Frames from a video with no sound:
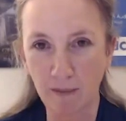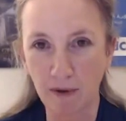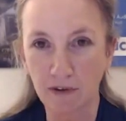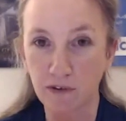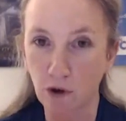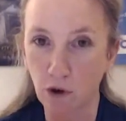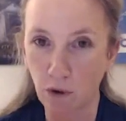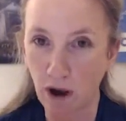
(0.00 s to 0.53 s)

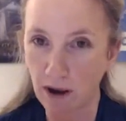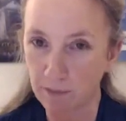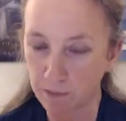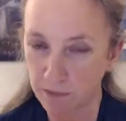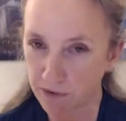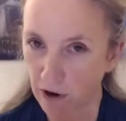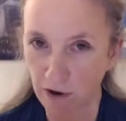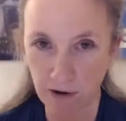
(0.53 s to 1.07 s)
So I'm
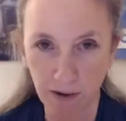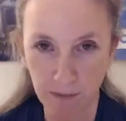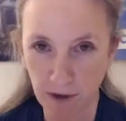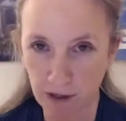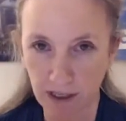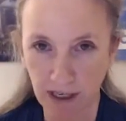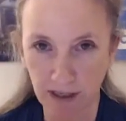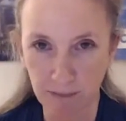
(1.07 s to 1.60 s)
sorry I'm
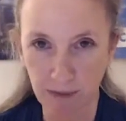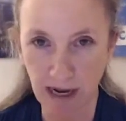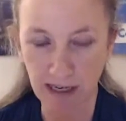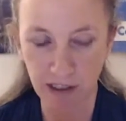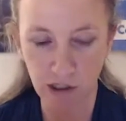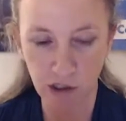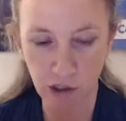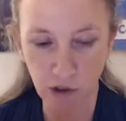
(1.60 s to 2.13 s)
not getting
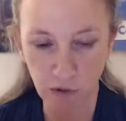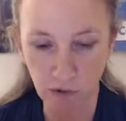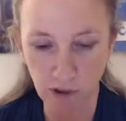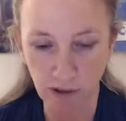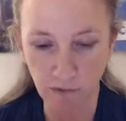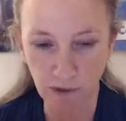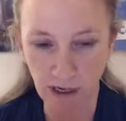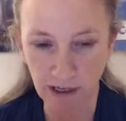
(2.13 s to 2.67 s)
back to you
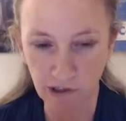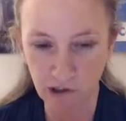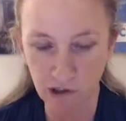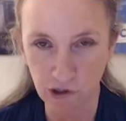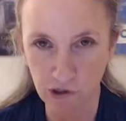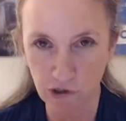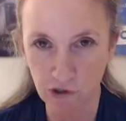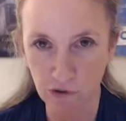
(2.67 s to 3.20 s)
in
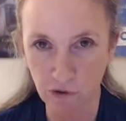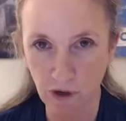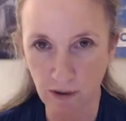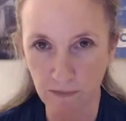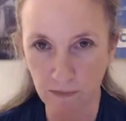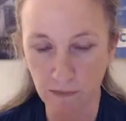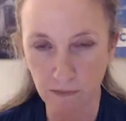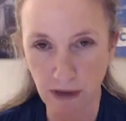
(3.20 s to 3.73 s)
relation to
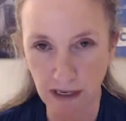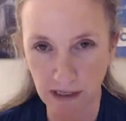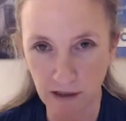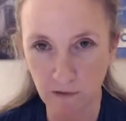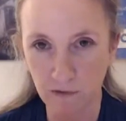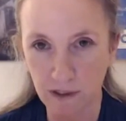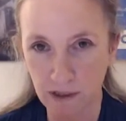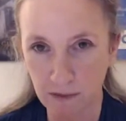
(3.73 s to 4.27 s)
many
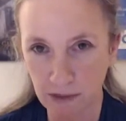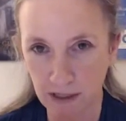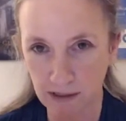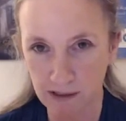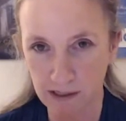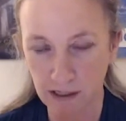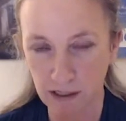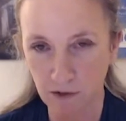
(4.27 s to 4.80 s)
of the
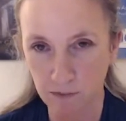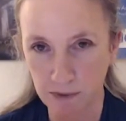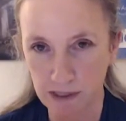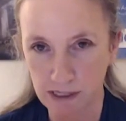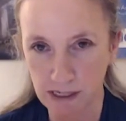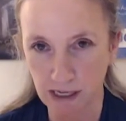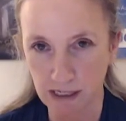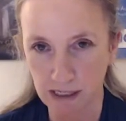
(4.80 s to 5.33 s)
emails that you've been
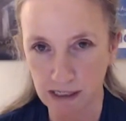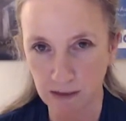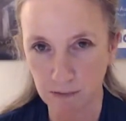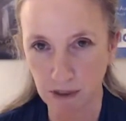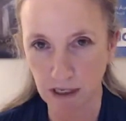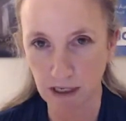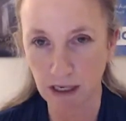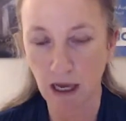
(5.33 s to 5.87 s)
sending
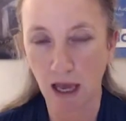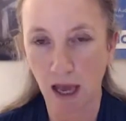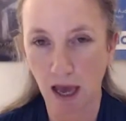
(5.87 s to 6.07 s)
me.